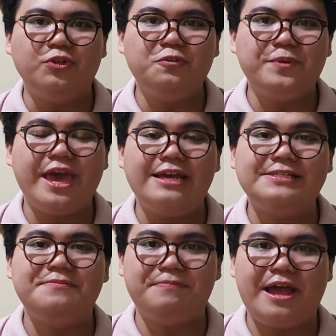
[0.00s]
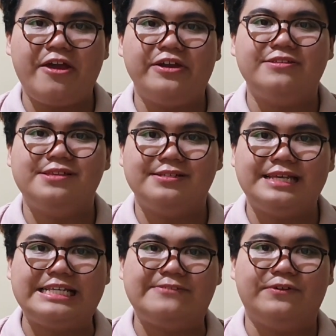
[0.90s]
to be exemplary and
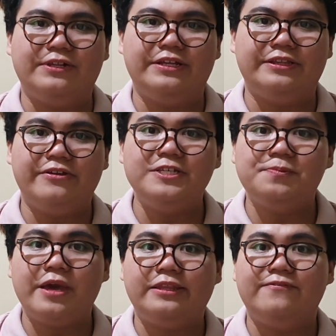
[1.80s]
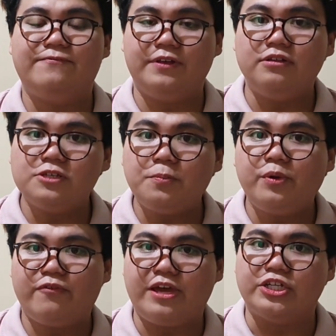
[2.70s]
successful in their respective fields or
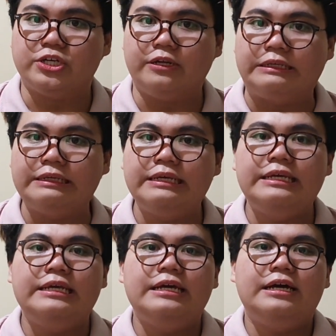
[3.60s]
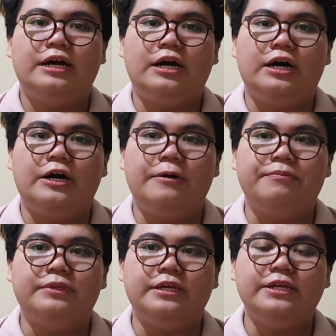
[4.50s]
profession,
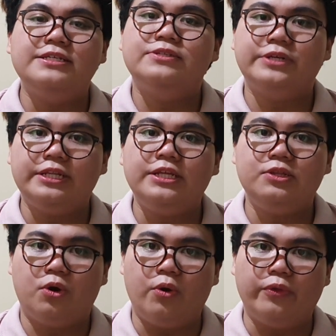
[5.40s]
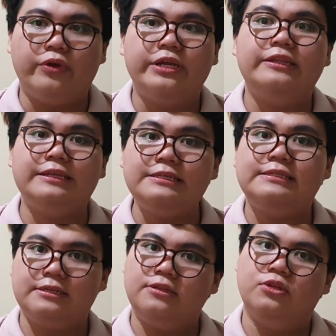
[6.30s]
it is really known, or it is
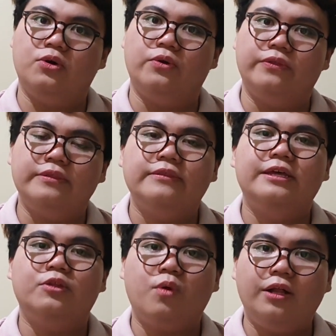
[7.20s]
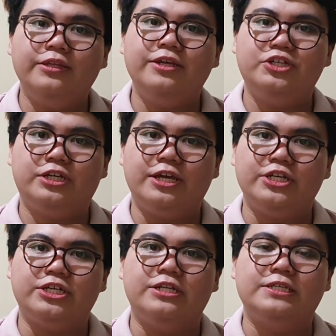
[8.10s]
still known, that quality
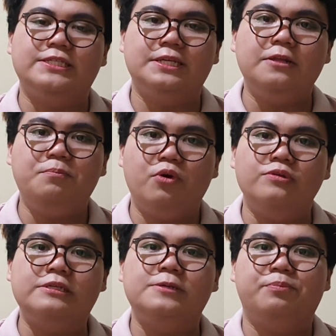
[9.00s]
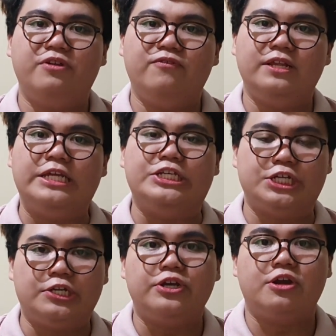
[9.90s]
education still poses a privilege
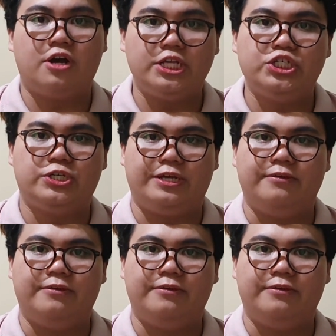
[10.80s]
in our country.